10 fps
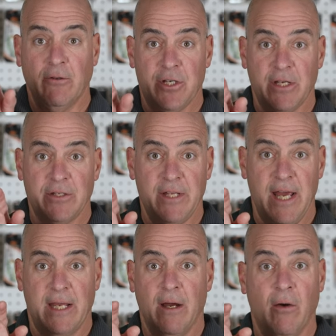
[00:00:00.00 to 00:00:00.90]
I'll just
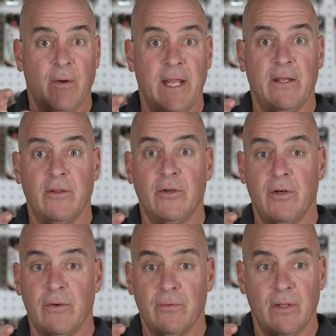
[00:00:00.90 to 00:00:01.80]
take a
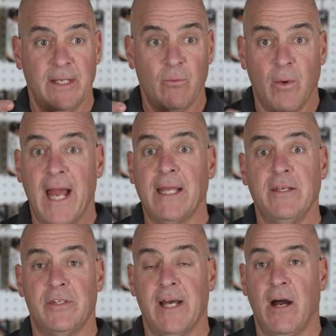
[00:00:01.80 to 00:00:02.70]
regular, like
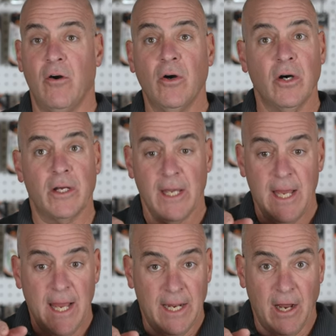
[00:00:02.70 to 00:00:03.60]
wacky style hook,
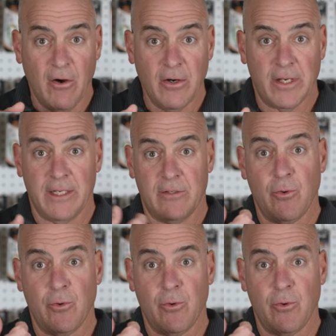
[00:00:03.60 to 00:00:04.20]
and I'll hook it